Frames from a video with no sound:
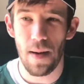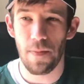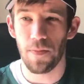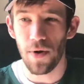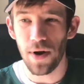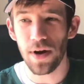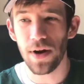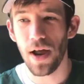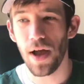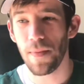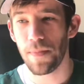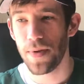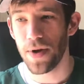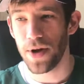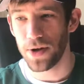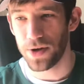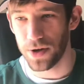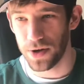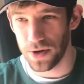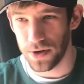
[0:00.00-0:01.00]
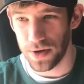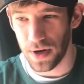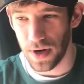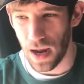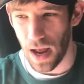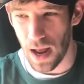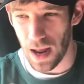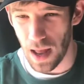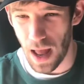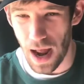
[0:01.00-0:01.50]
printed out pictures.
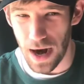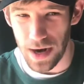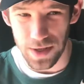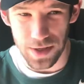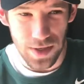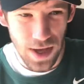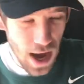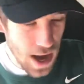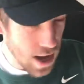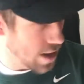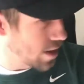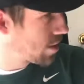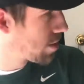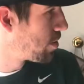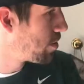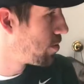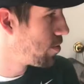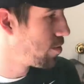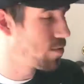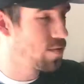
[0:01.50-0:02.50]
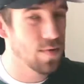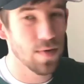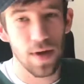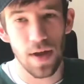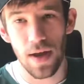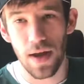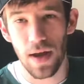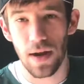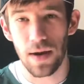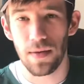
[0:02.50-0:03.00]
I decided to
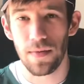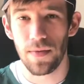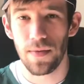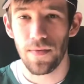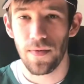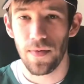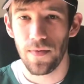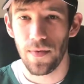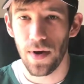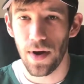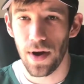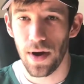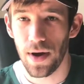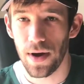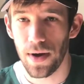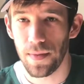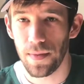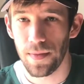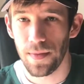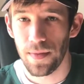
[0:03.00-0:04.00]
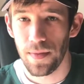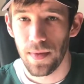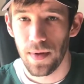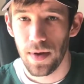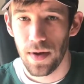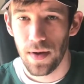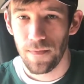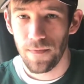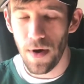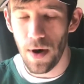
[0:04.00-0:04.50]
get
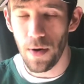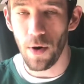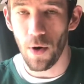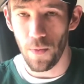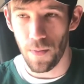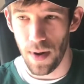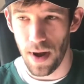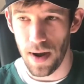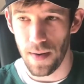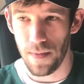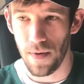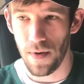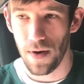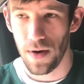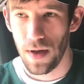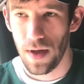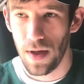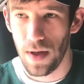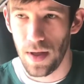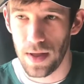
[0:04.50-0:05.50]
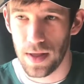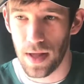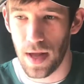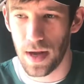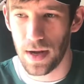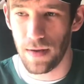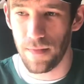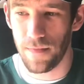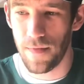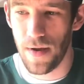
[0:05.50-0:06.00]
photo paper. It's
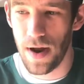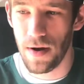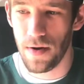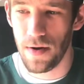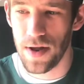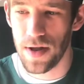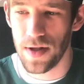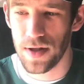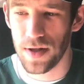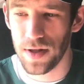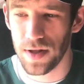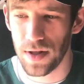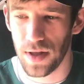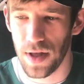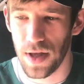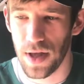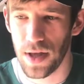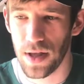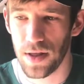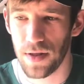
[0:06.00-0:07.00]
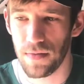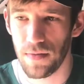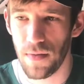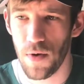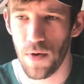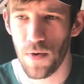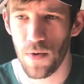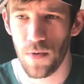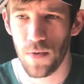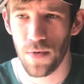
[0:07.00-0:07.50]
like a very slick,
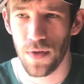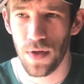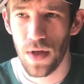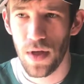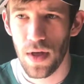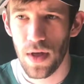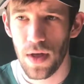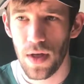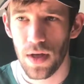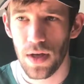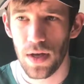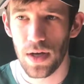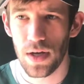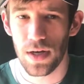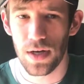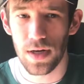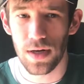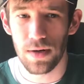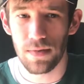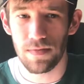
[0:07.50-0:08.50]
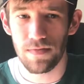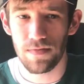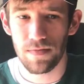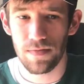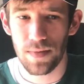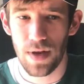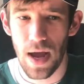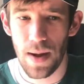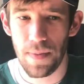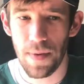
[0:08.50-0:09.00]
smooth
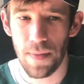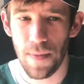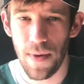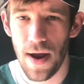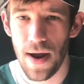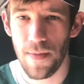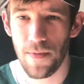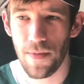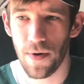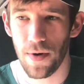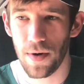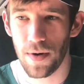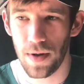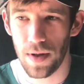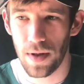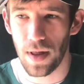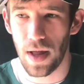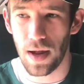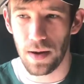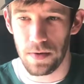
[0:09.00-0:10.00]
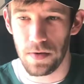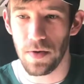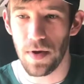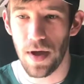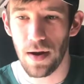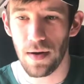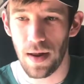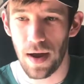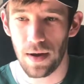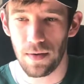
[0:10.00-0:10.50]
type of paper, like you
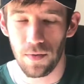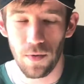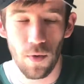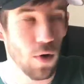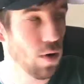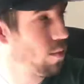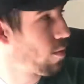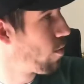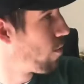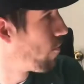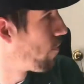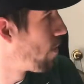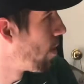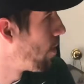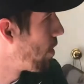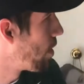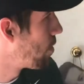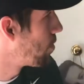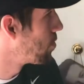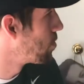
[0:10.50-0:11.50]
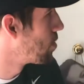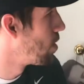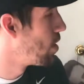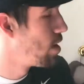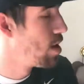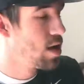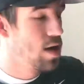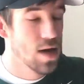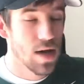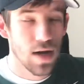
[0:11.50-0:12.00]
get like normal photos.
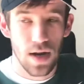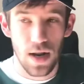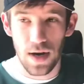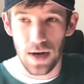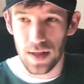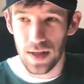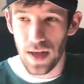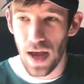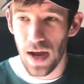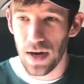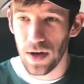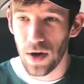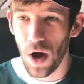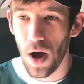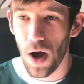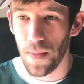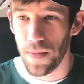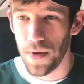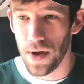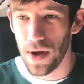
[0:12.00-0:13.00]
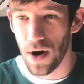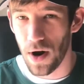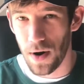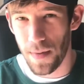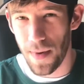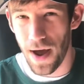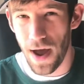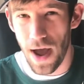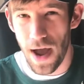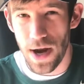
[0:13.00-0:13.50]
I decided to copy it
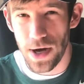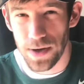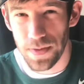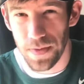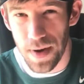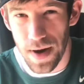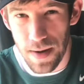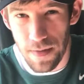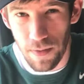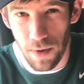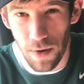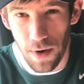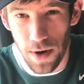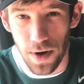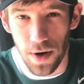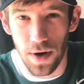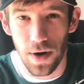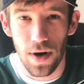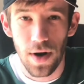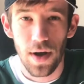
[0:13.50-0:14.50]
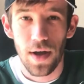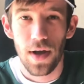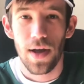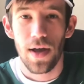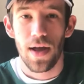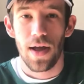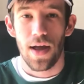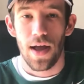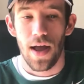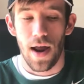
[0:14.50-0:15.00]
on my HP printer,
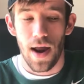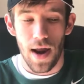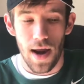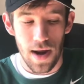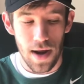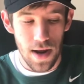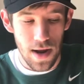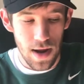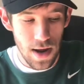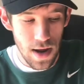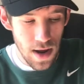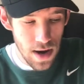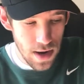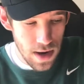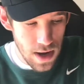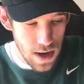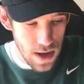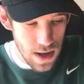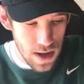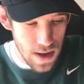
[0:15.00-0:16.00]
and